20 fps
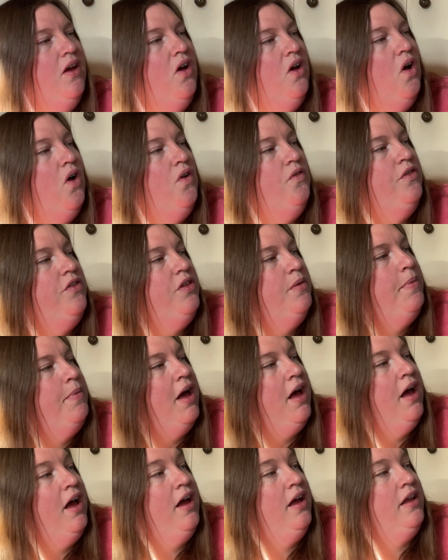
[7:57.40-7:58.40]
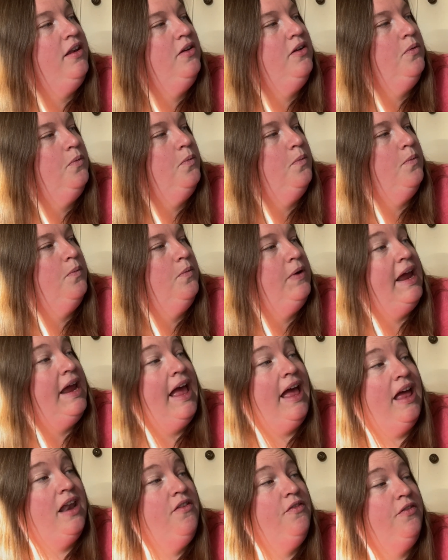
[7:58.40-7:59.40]
Over the pond, we
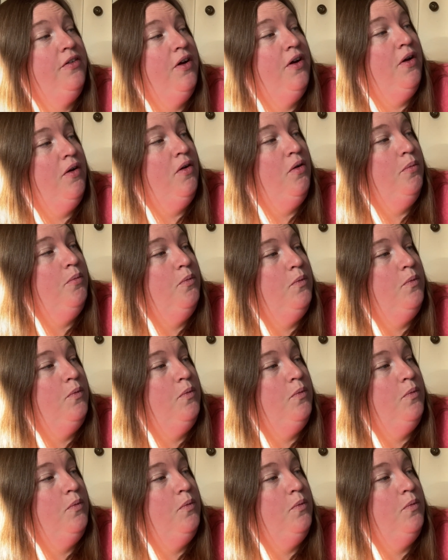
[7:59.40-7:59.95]
head for home.